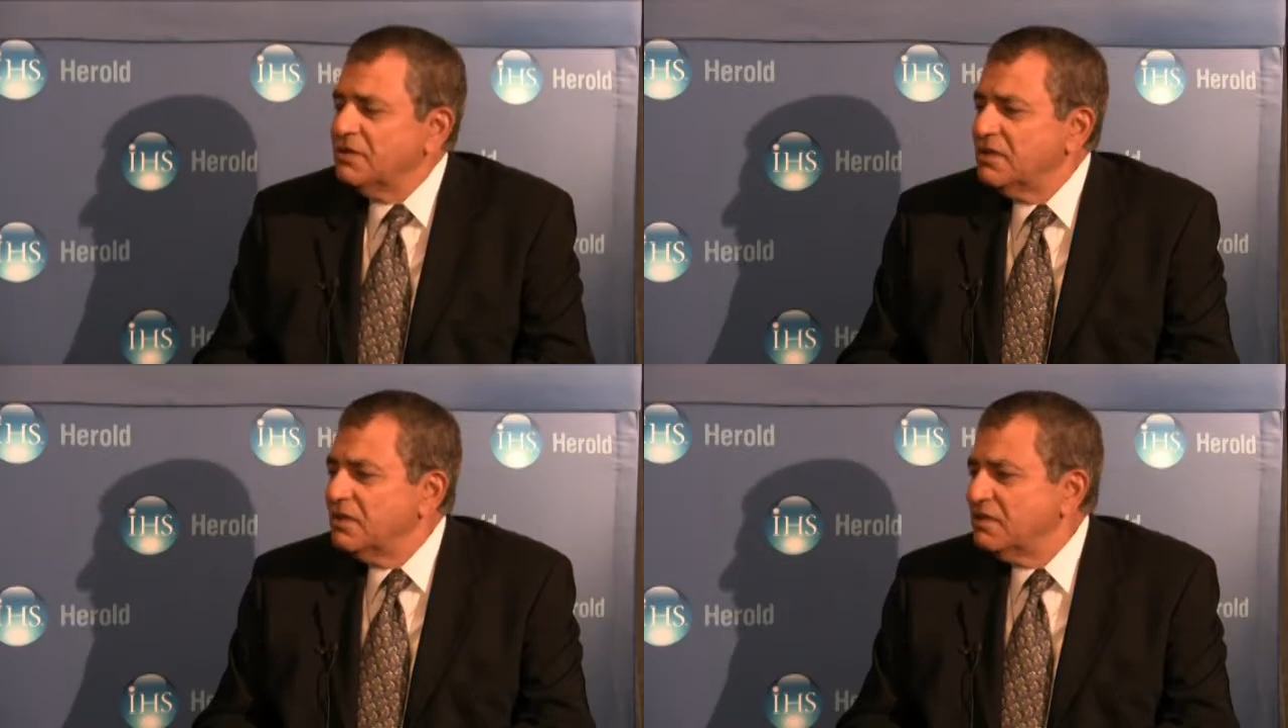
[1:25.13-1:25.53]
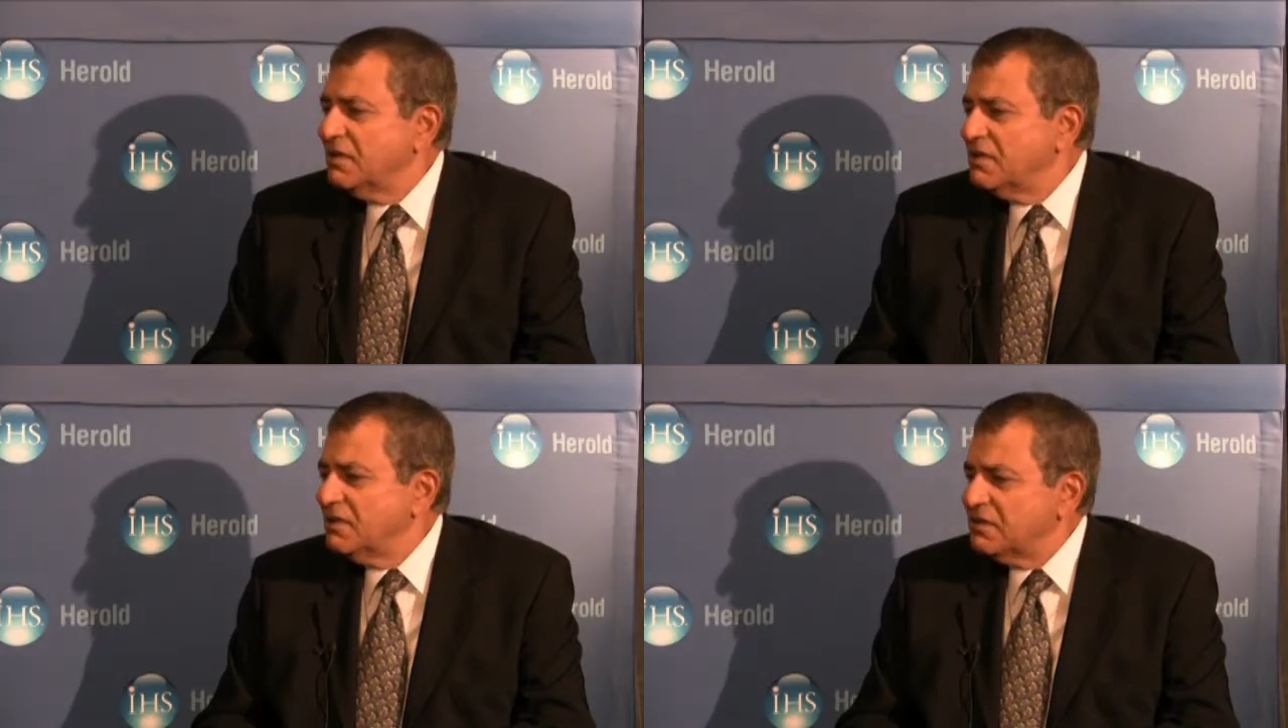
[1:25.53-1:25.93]

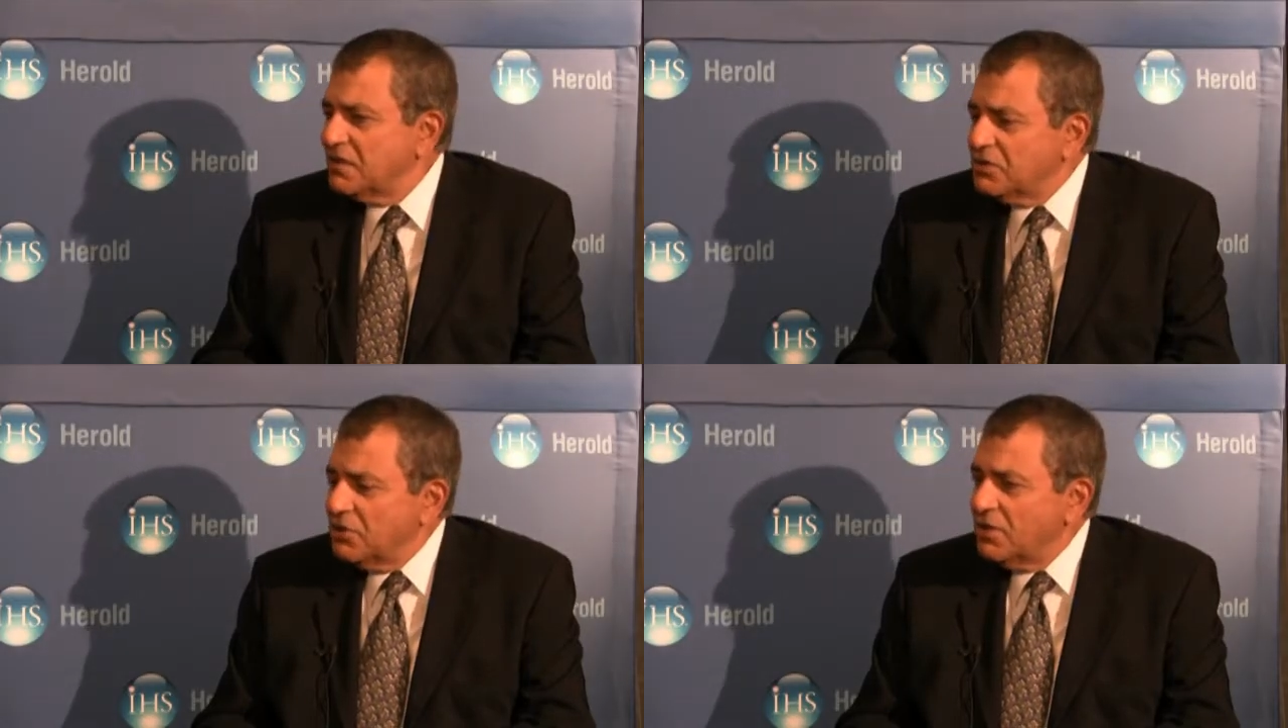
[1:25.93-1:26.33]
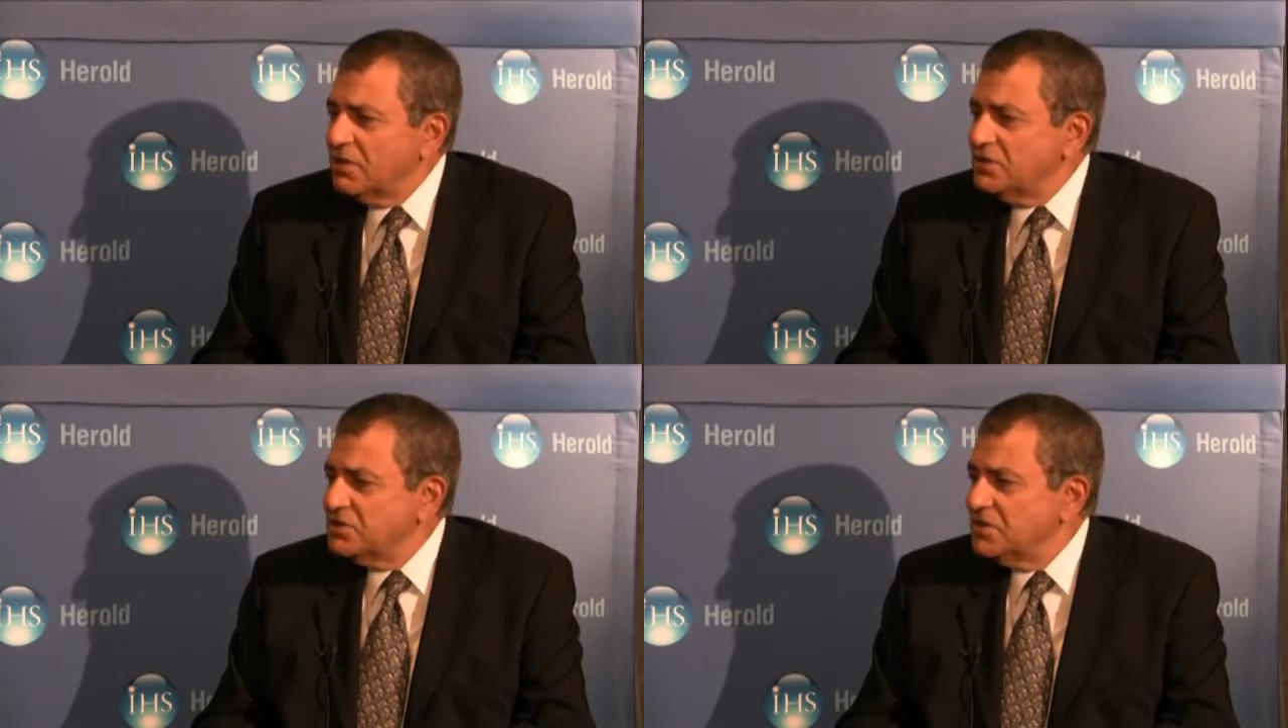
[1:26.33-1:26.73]
the
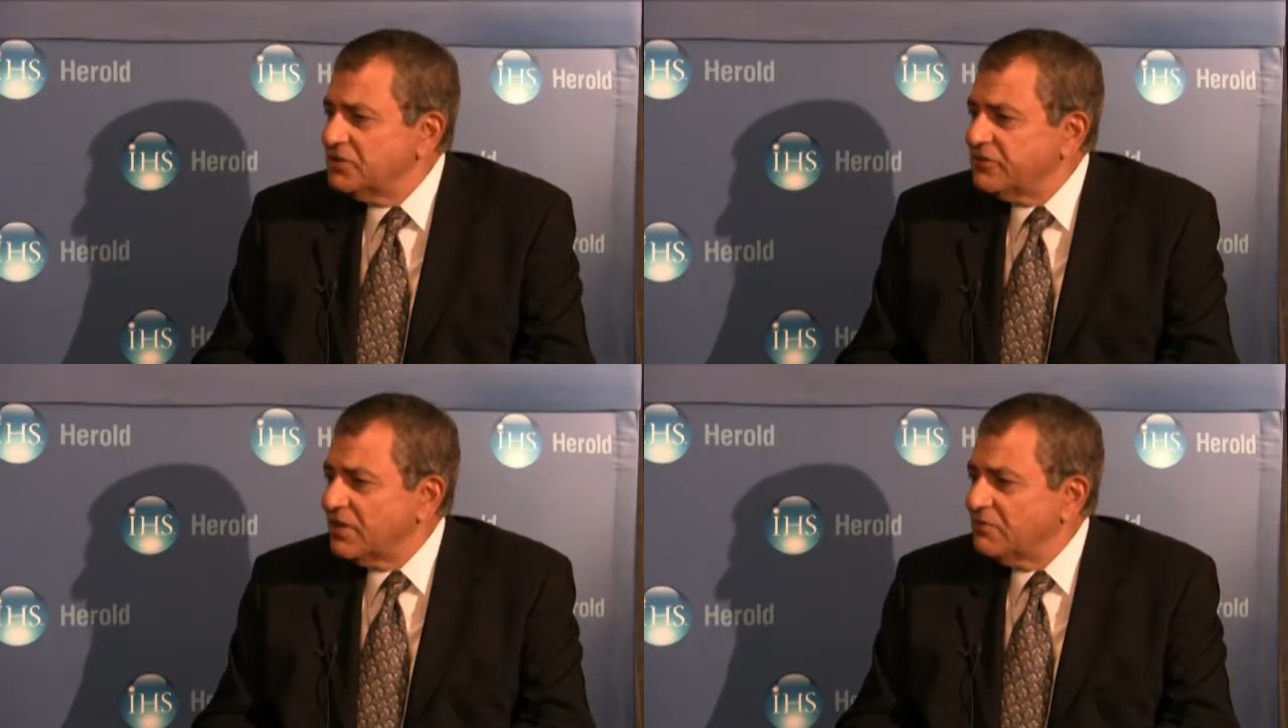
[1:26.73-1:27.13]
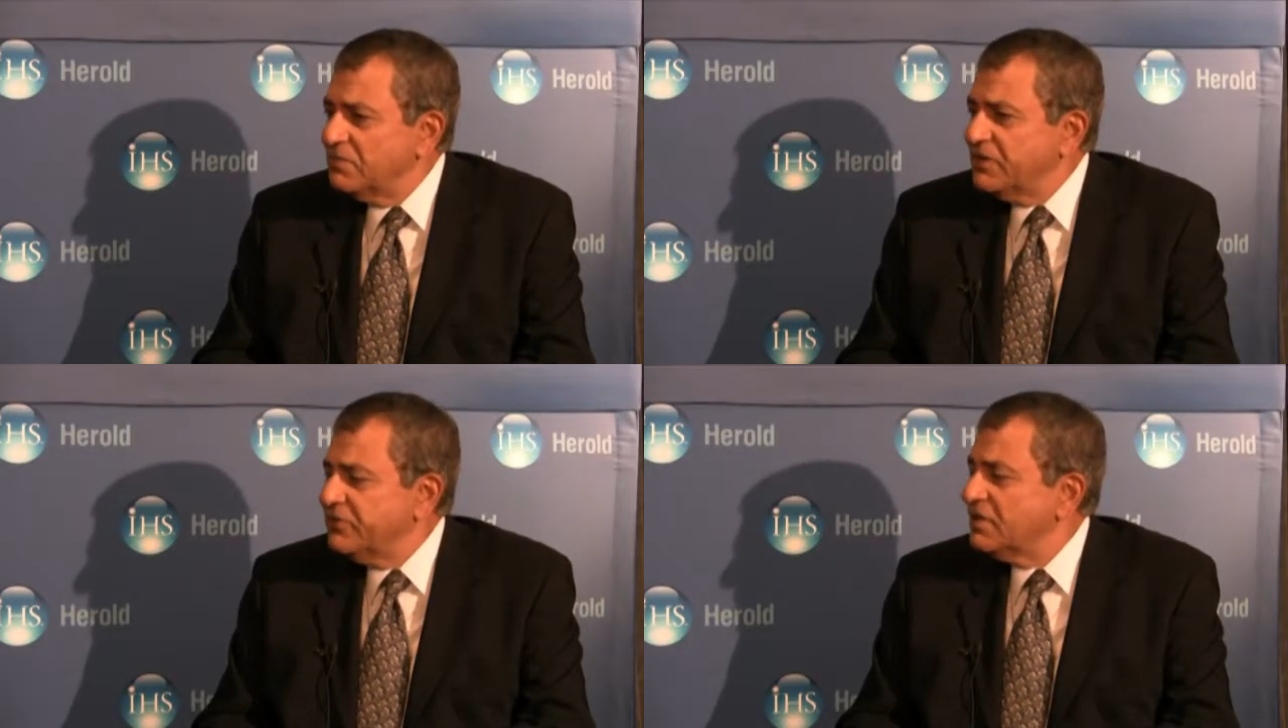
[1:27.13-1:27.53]
technology itself
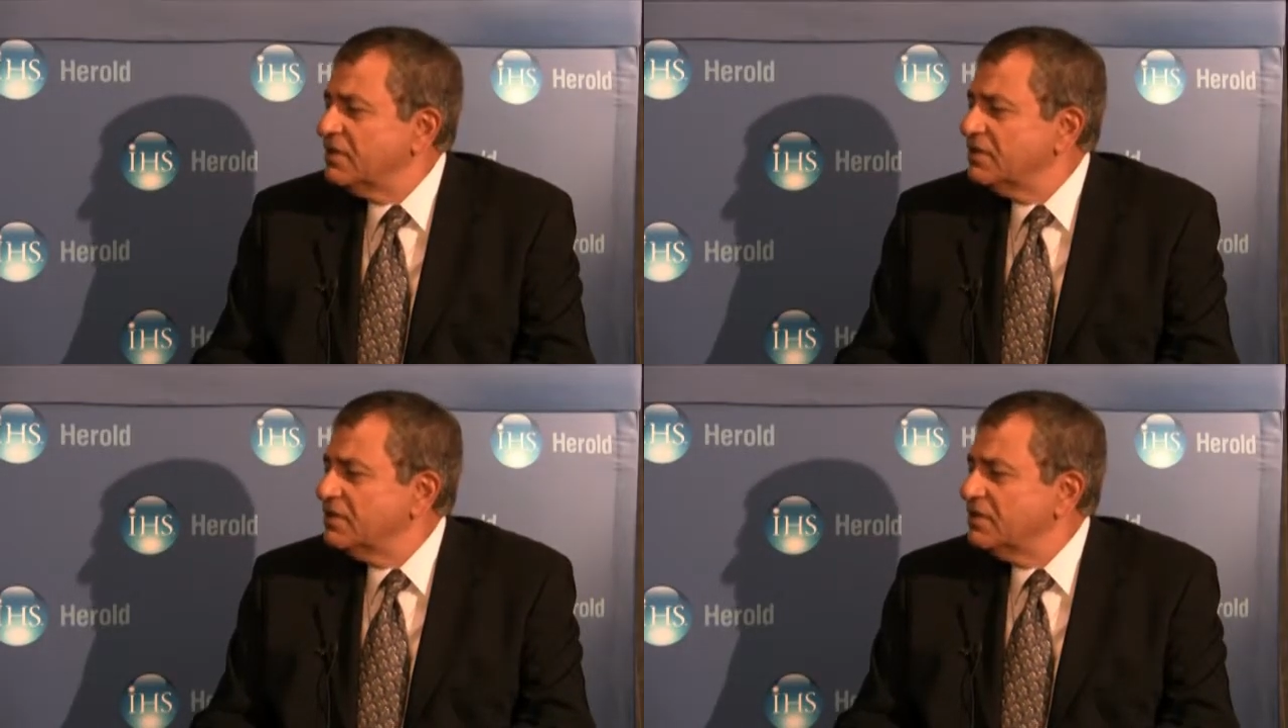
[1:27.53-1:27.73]
basically